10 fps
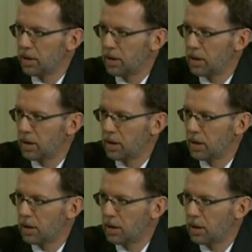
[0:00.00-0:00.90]
Okay.
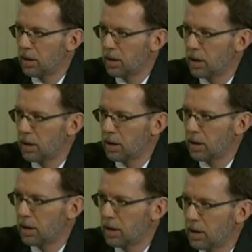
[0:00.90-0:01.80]
And I think home
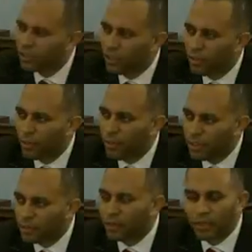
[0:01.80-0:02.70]
purchases are up
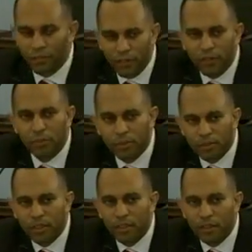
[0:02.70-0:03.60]
approximately
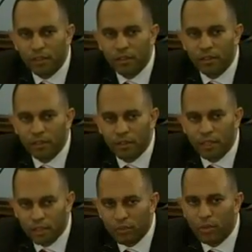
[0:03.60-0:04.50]
50%
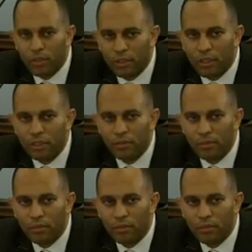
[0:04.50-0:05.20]
at this point in time.